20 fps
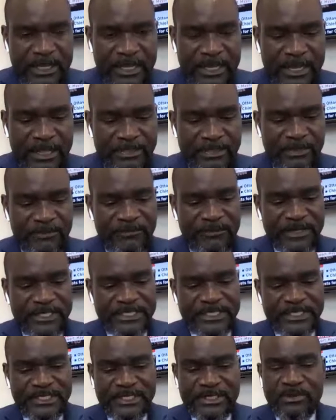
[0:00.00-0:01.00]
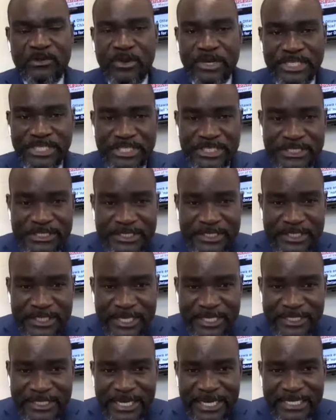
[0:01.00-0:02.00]
the first question
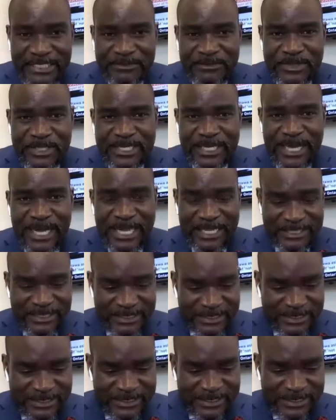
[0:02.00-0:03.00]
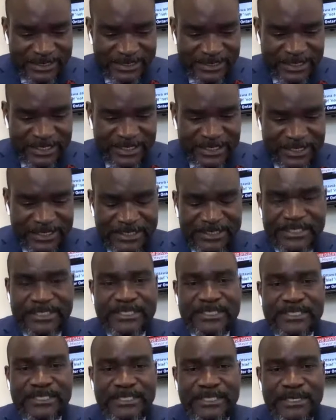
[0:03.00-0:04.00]
that has been asked is,